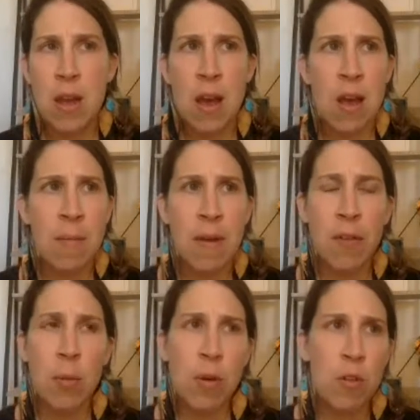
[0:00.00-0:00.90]
of
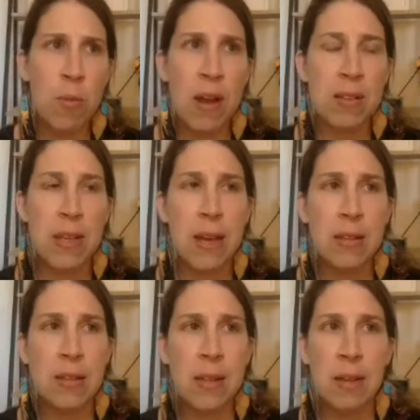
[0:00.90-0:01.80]
her birth
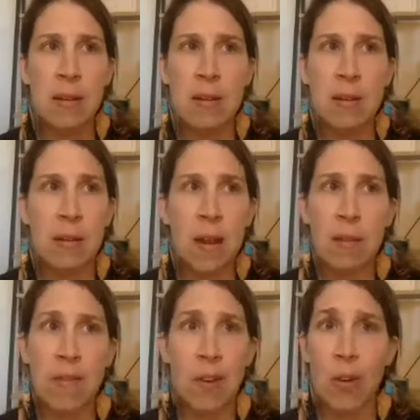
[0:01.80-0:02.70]
process and
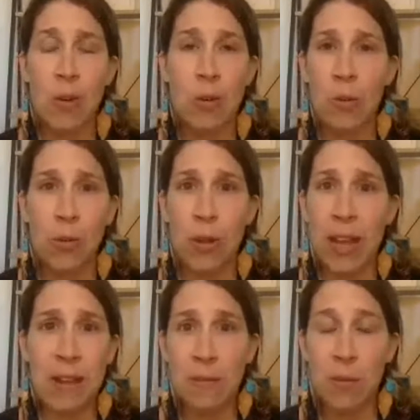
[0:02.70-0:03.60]
of her whole
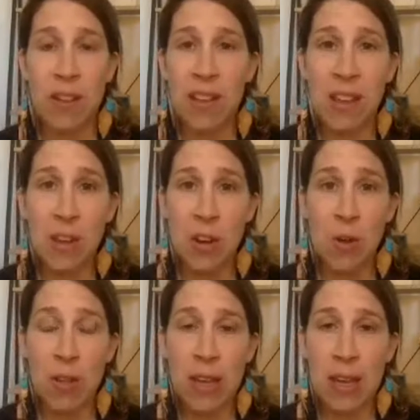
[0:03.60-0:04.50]
life, really,
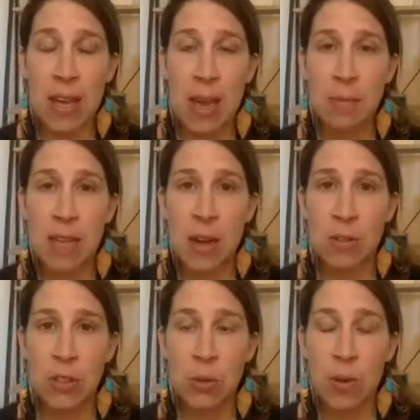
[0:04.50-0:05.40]
like it came
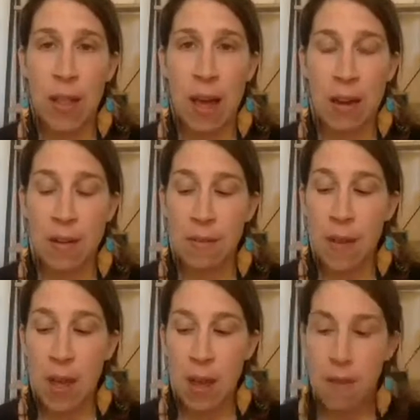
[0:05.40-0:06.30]
down to a lot of
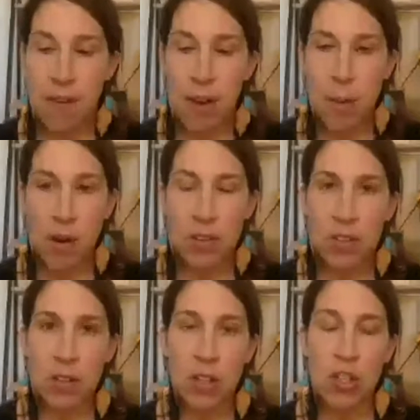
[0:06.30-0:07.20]
very
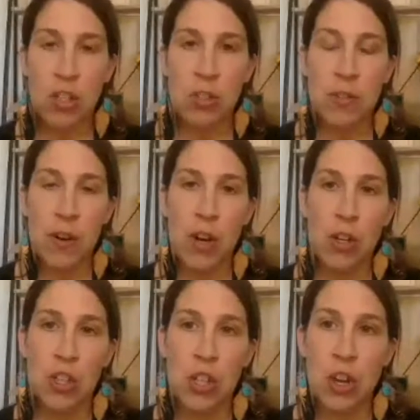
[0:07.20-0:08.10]
personal issues for her
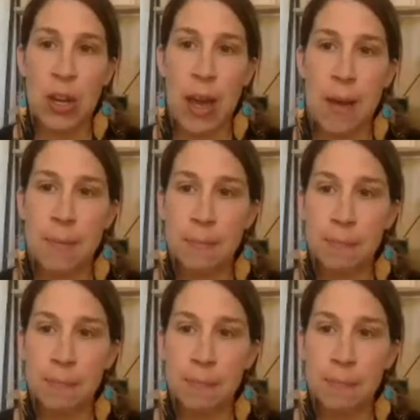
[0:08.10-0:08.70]
to look at.